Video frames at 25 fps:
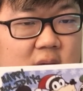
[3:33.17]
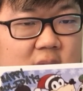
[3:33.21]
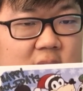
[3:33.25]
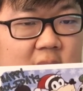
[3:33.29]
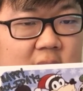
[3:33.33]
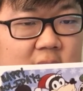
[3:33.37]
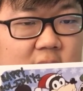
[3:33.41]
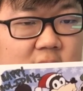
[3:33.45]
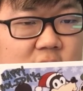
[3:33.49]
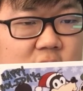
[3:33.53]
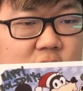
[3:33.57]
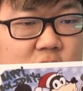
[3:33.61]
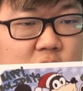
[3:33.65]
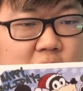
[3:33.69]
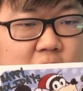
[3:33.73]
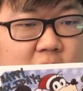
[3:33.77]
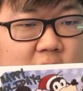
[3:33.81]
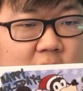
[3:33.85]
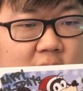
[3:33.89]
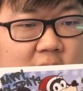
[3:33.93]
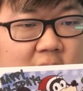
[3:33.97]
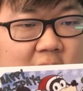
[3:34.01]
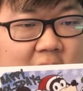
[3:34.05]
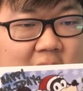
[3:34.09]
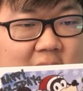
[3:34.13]
Ket
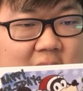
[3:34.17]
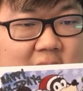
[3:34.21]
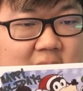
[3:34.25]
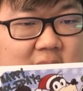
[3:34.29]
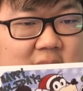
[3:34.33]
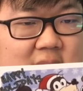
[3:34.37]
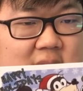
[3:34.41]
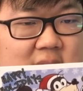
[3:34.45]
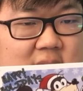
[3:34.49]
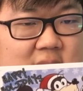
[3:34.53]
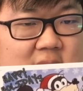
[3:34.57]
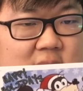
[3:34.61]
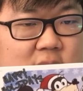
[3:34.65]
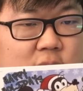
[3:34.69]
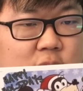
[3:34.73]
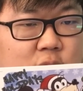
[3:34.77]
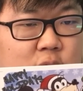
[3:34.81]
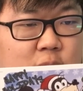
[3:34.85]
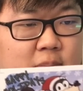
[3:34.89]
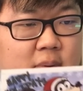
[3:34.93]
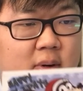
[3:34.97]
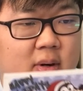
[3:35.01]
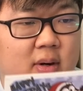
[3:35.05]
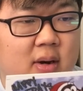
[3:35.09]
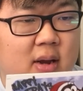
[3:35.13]
Super, K-E-T-T
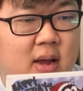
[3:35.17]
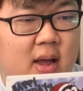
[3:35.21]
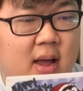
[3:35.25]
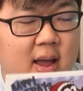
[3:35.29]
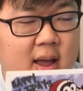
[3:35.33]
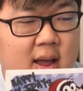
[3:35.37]
Super.